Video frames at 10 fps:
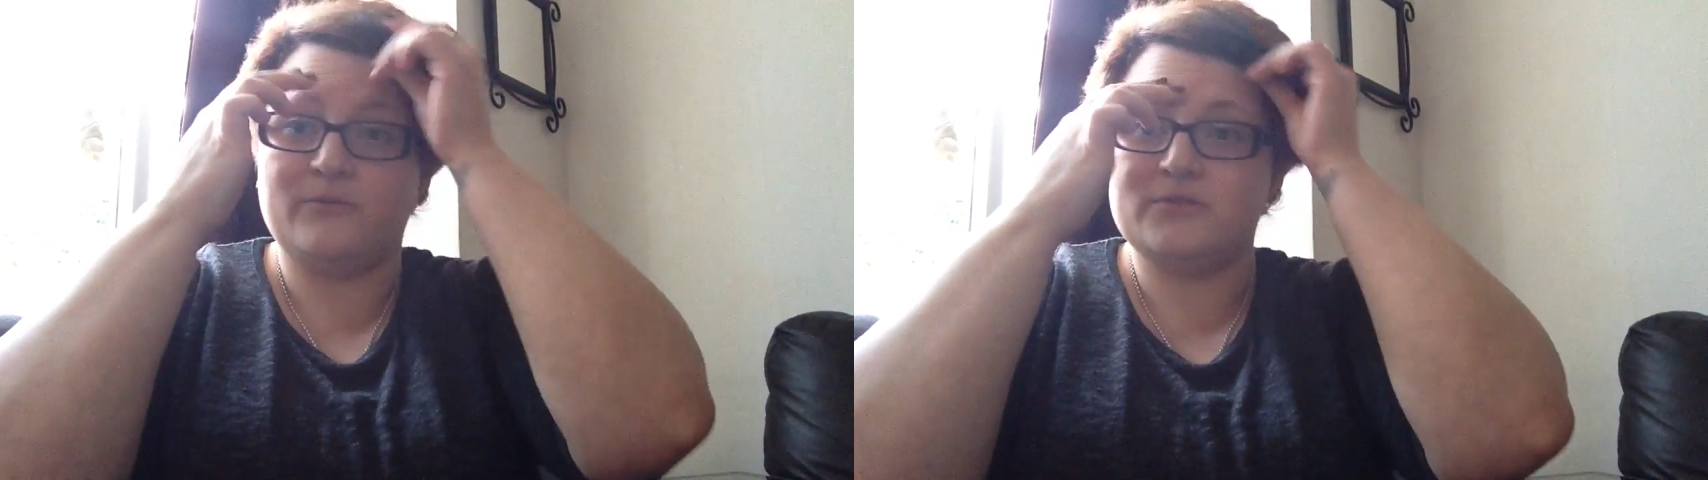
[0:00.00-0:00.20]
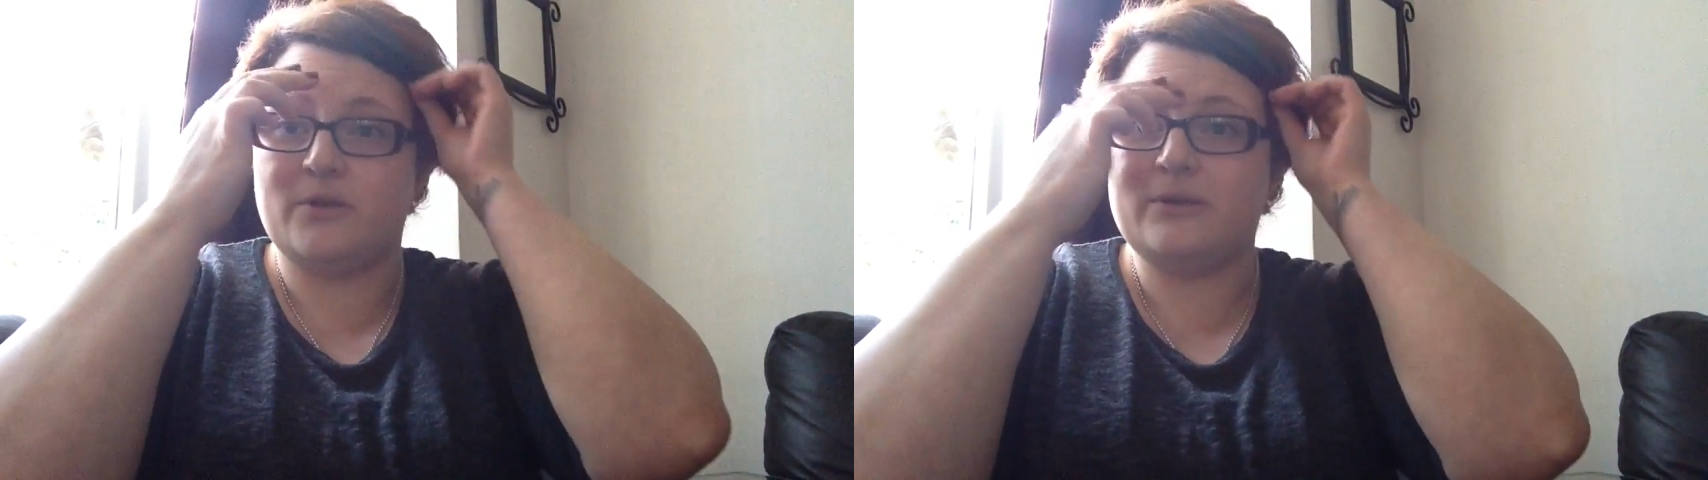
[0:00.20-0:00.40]

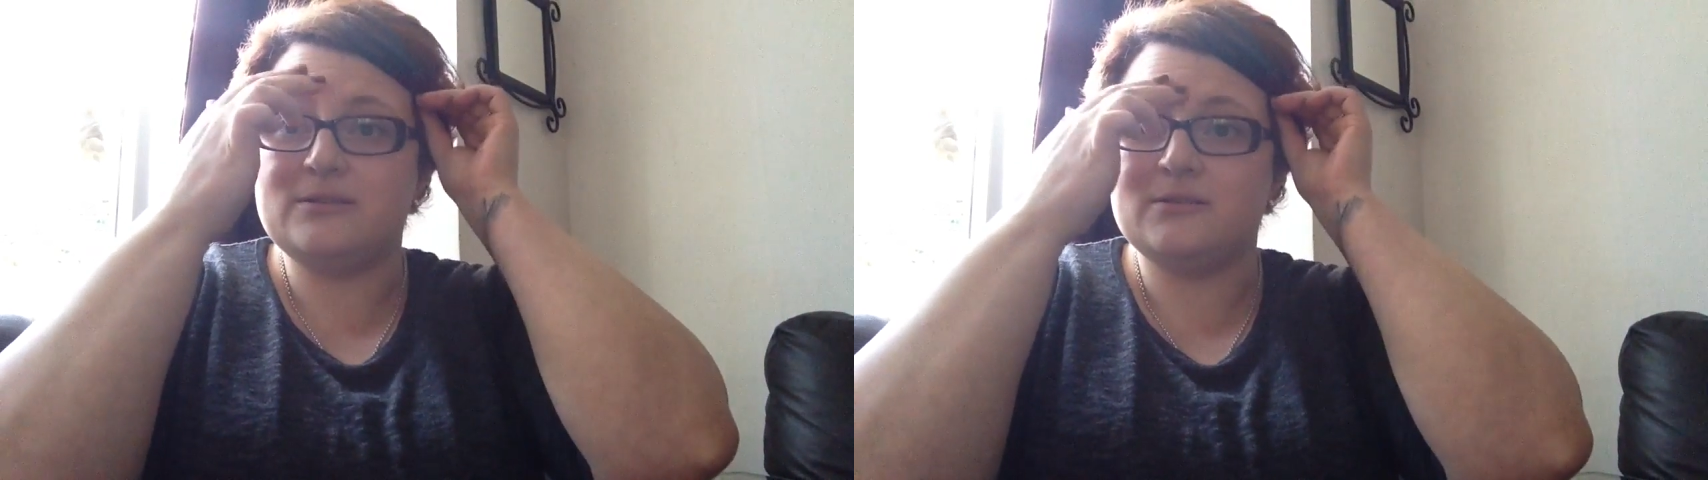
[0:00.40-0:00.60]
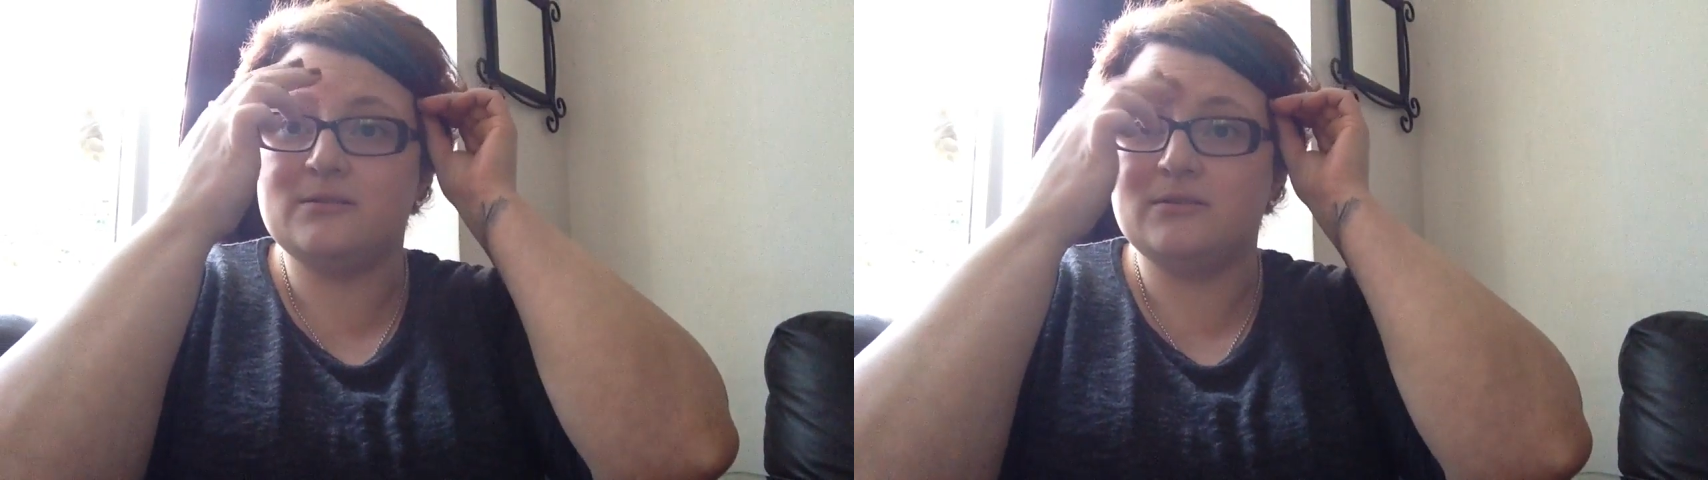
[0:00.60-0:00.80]
so
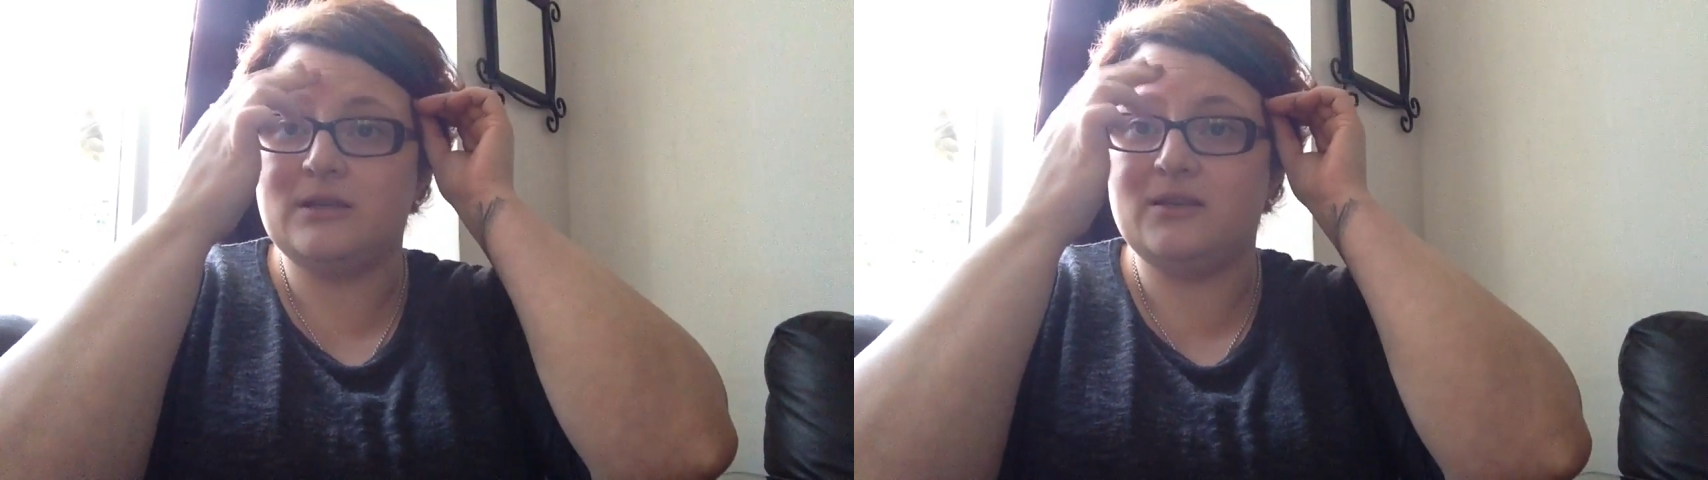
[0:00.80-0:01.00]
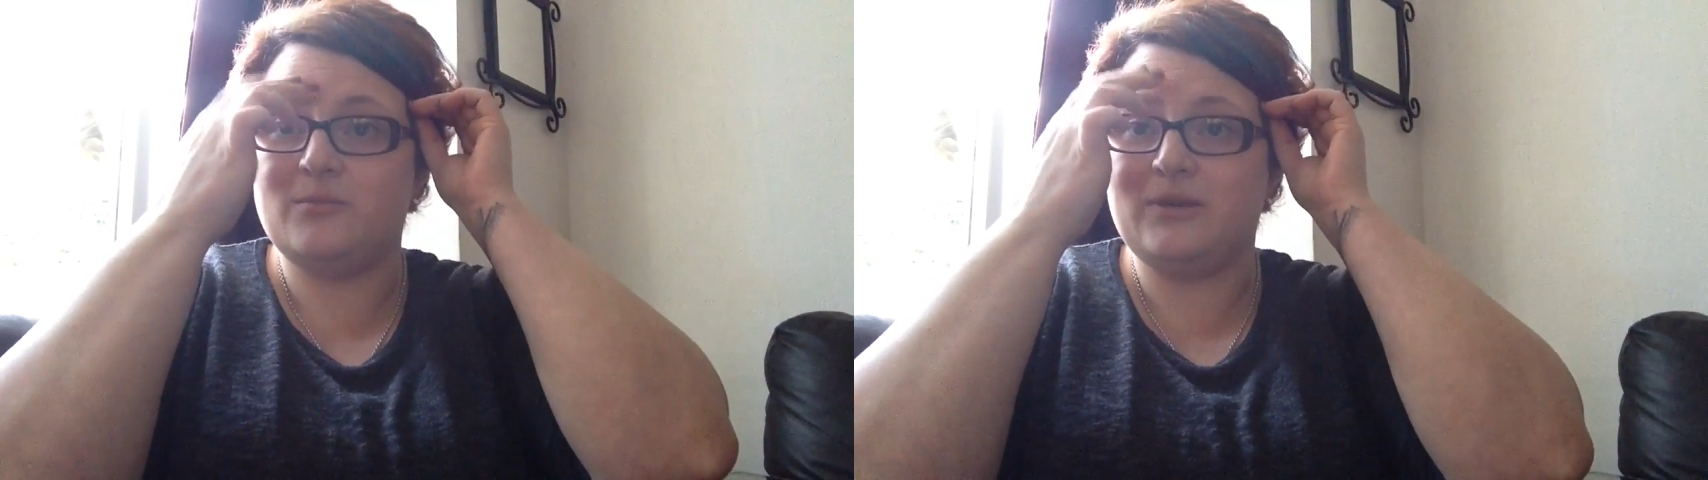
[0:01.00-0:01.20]
it's
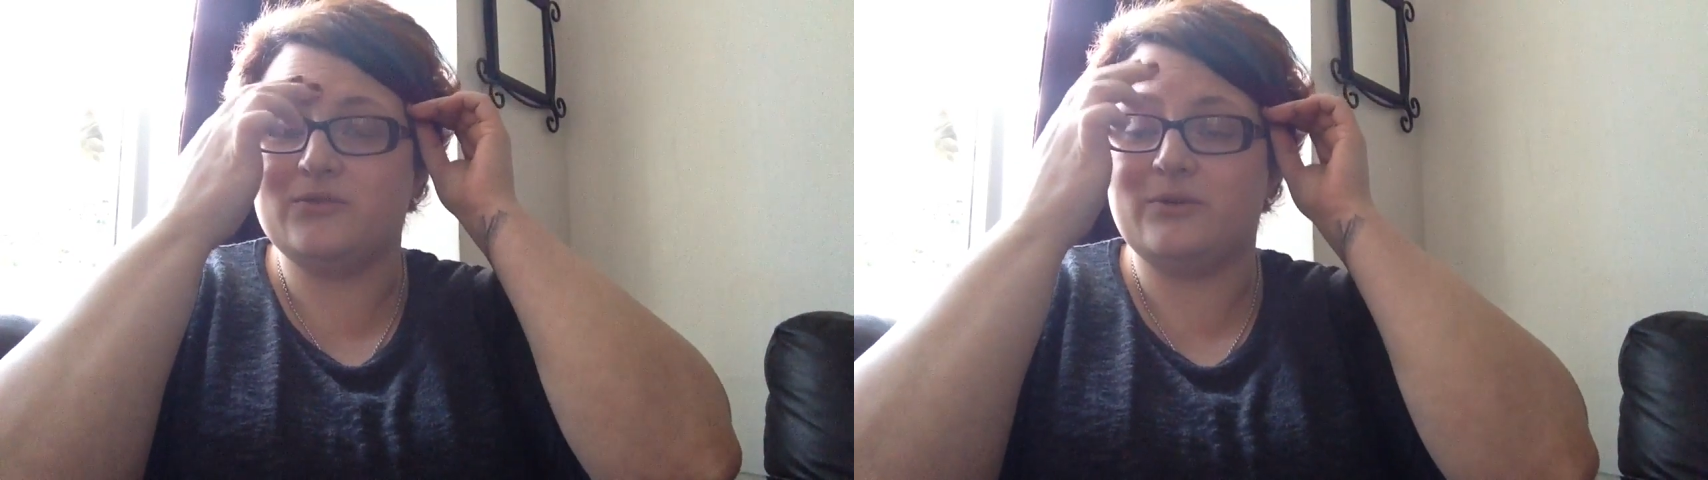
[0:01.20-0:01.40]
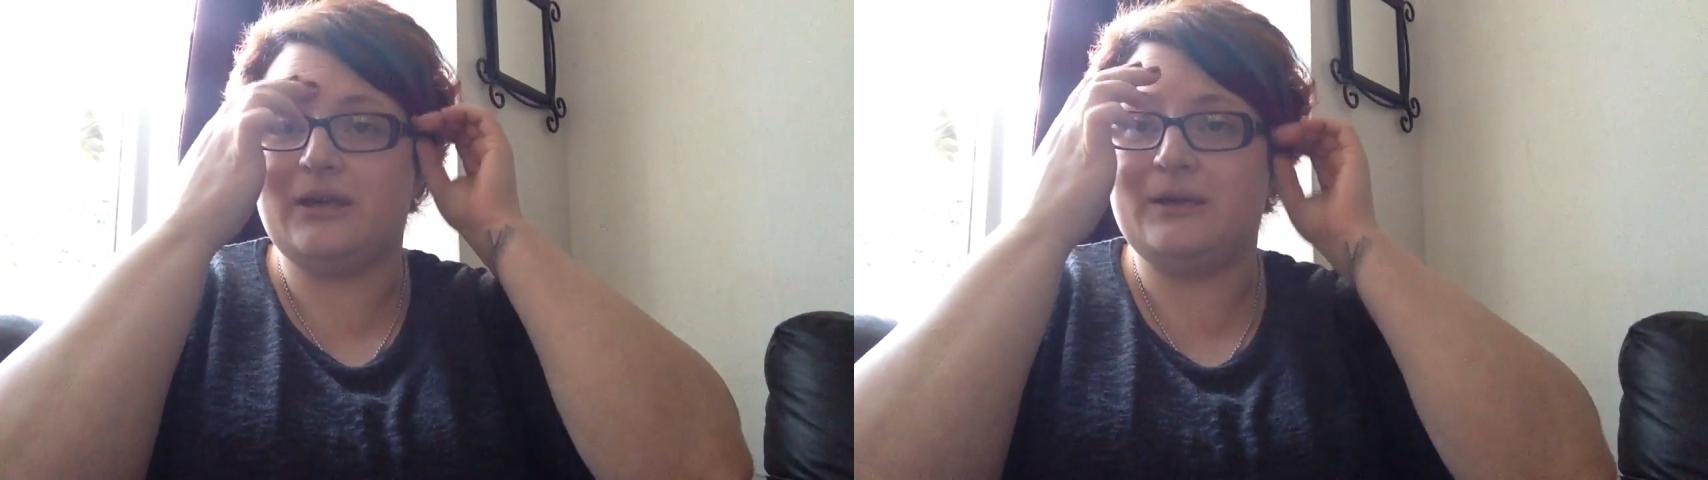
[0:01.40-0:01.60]
in the
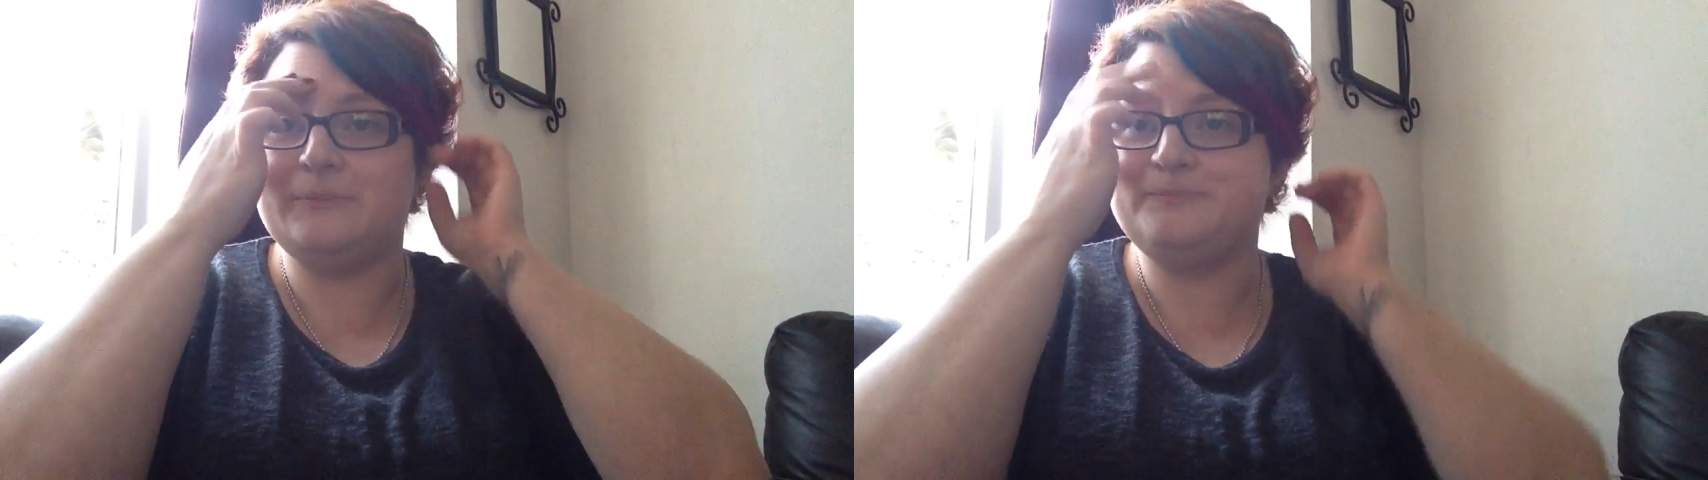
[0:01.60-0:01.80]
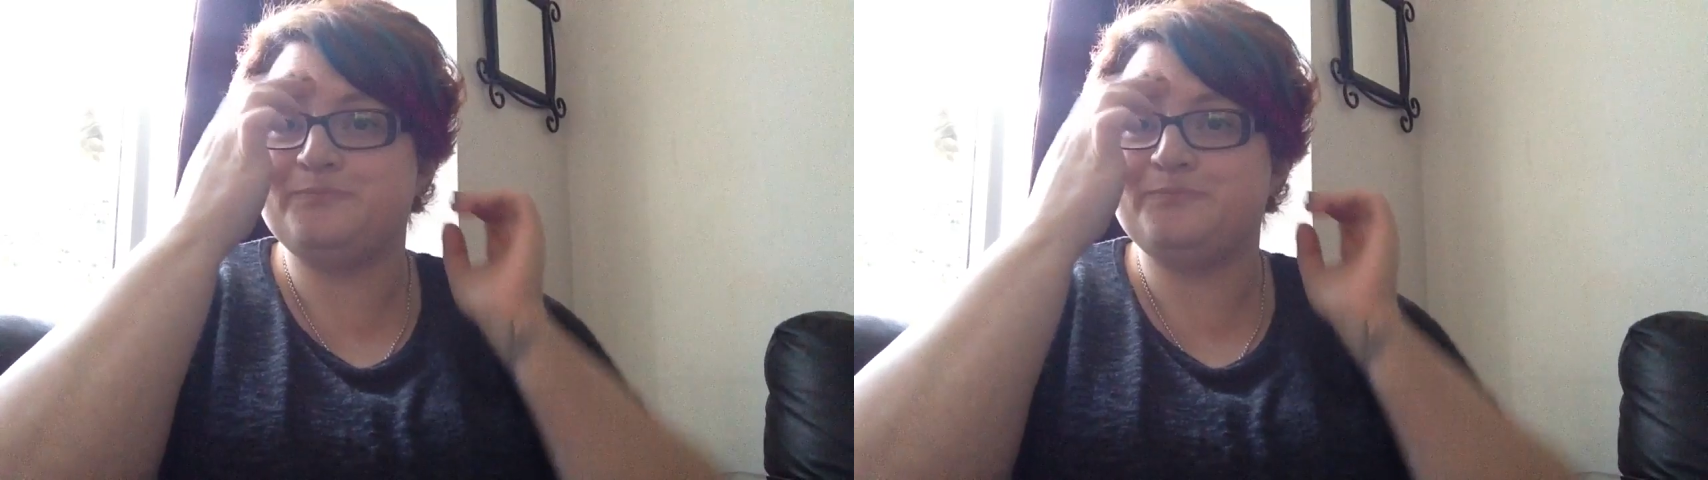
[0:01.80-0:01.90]
middle here.